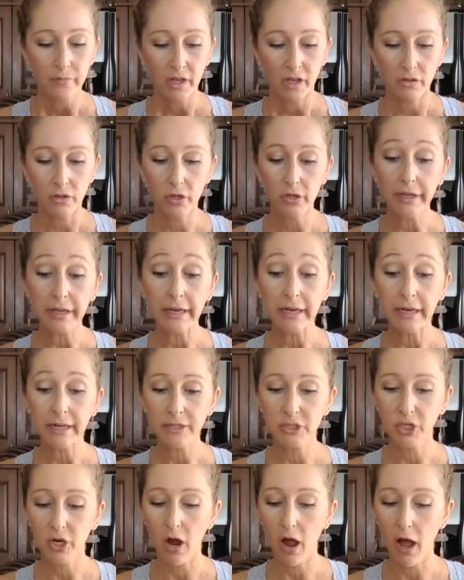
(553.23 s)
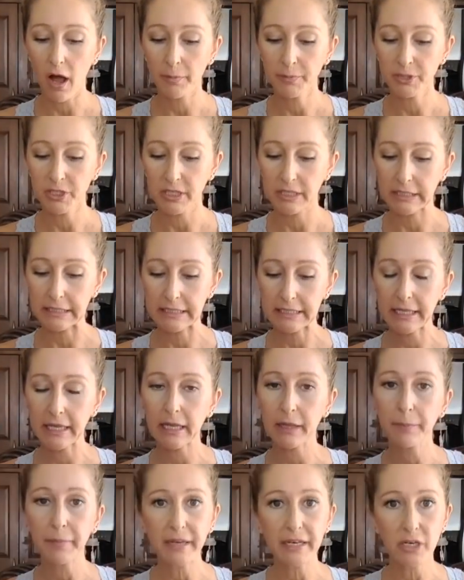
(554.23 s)
looking at your options,
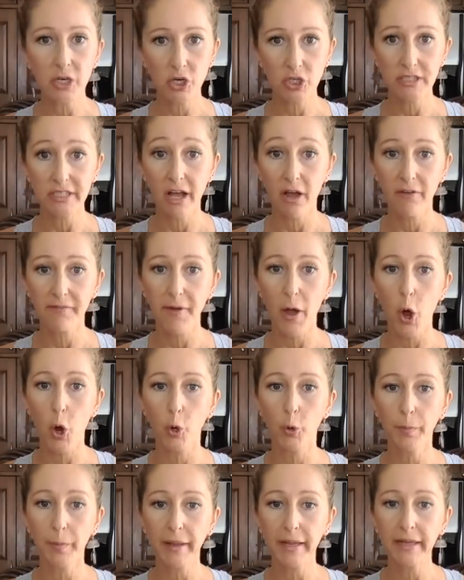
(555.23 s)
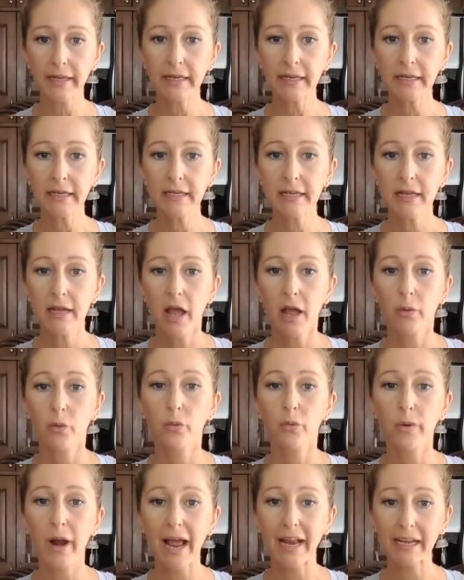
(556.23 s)
keeping yourself open,
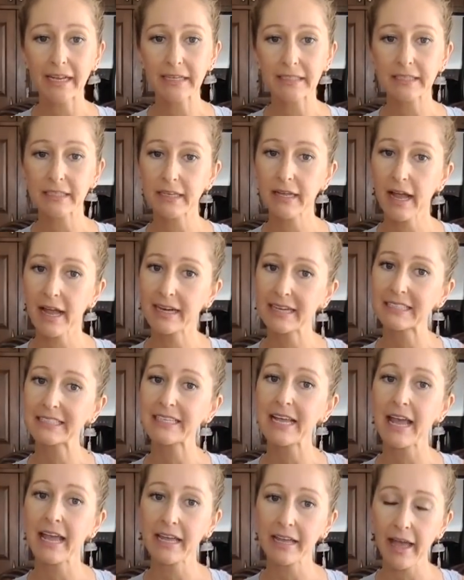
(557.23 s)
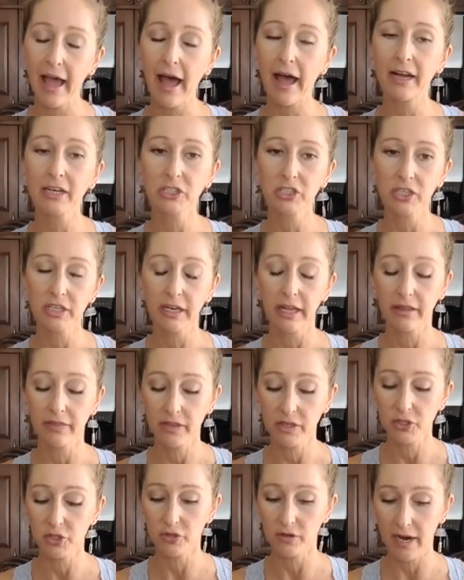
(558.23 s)
ready to kind of take action in
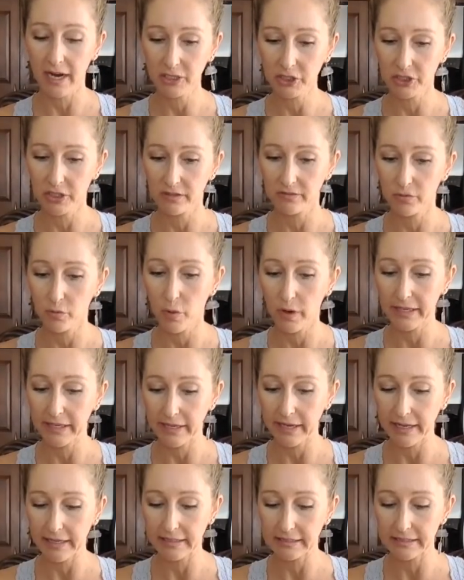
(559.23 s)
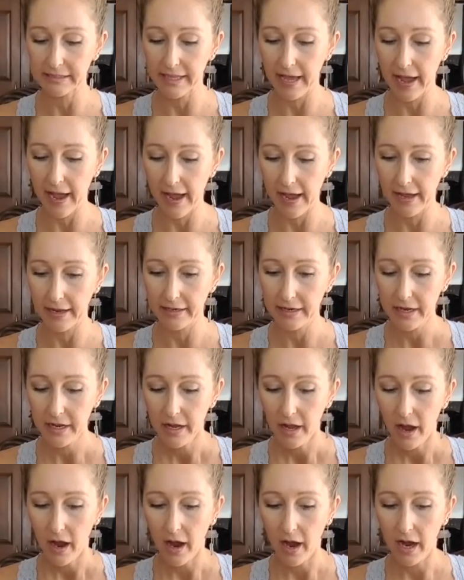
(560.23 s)
the direction of what it is that
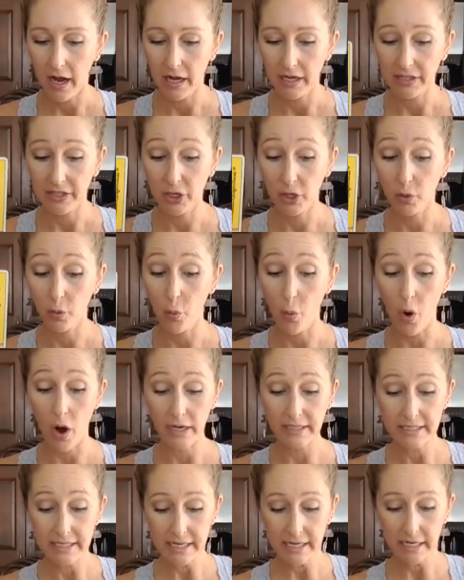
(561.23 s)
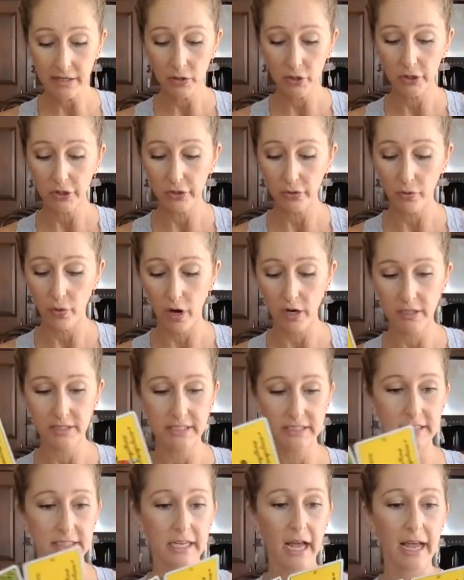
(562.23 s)
you're wanting or you are
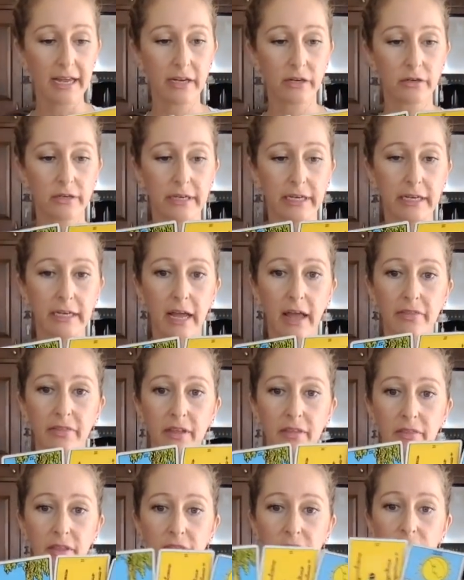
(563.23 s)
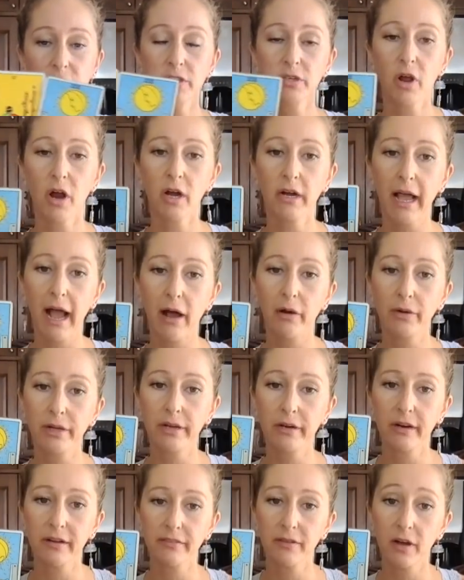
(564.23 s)
desiring. And then the third card out
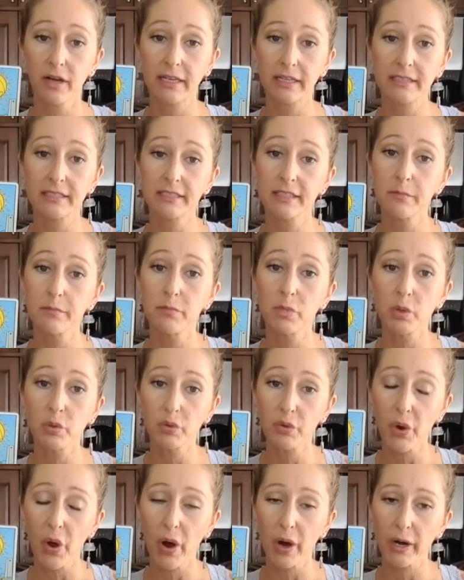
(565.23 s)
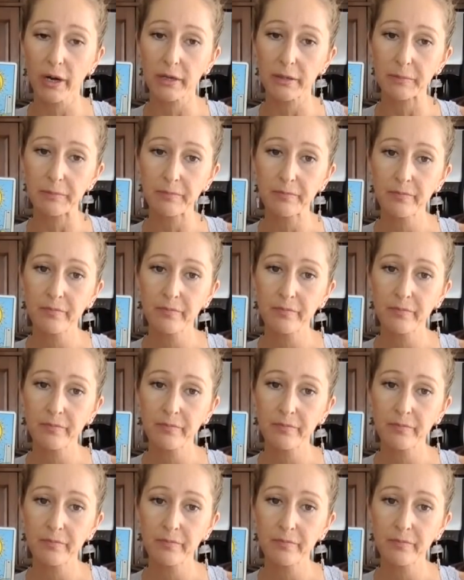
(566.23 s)
here I've got is the Moon card.